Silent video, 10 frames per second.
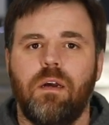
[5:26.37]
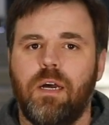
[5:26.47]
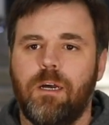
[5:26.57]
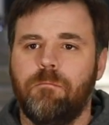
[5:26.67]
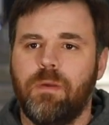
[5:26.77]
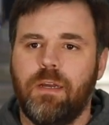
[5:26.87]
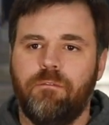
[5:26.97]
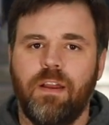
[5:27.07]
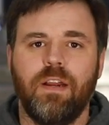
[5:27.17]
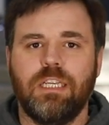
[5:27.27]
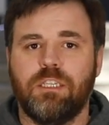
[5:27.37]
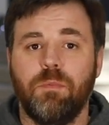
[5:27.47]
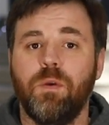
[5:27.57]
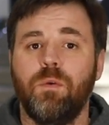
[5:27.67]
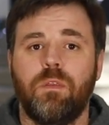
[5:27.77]
a very
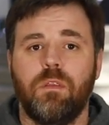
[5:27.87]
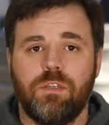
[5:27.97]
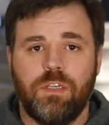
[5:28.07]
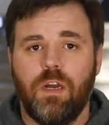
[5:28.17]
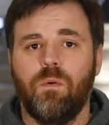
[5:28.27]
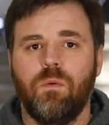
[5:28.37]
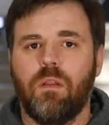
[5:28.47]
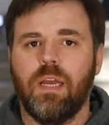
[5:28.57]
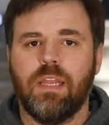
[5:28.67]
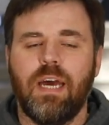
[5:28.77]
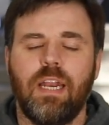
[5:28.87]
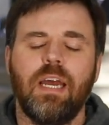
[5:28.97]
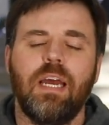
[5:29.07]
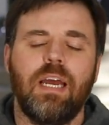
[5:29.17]
smooth stone like that.